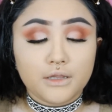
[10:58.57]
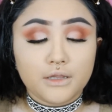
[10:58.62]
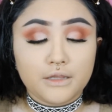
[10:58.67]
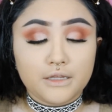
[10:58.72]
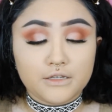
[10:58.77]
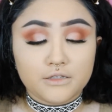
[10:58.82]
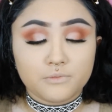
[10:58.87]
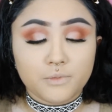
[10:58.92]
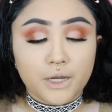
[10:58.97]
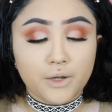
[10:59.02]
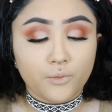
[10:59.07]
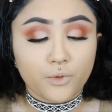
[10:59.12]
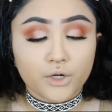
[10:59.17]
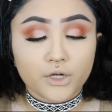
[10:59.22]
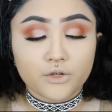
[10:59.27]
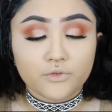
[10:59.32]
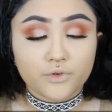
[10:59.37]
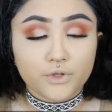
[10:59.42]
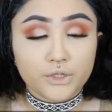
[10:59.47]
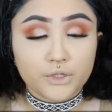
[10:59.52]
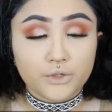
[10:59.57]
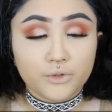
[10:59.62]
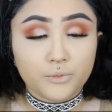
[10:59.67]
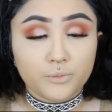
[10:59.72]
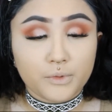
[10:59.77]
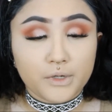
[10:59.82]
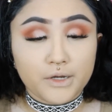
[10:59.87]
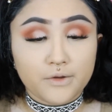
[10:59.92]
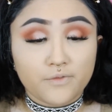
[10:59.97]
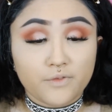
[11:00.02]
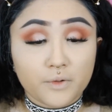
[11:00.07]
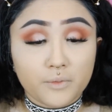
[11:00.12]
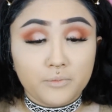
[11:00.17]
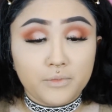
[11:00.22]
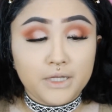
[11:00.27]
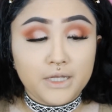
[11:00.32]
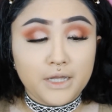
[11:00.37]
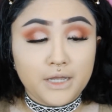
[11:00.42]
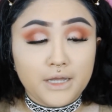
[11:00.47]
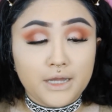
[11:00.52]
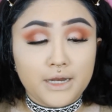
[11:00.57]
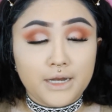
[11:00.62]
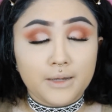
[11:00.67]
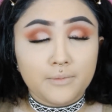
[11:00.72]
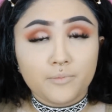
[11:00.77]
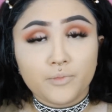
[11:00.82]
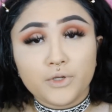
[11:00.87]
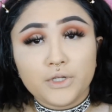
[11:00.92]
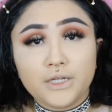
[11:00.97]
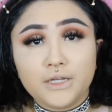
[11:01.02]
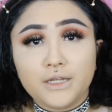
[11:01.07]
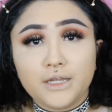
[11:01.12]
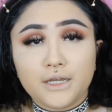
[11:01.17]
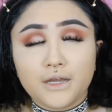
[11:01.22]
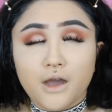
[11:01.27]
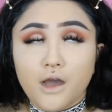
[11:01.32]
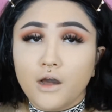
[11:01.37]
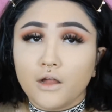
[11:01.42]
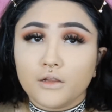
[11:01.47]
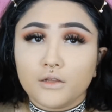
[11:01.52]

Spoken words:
this might work for you, but for me, and I'm pretty like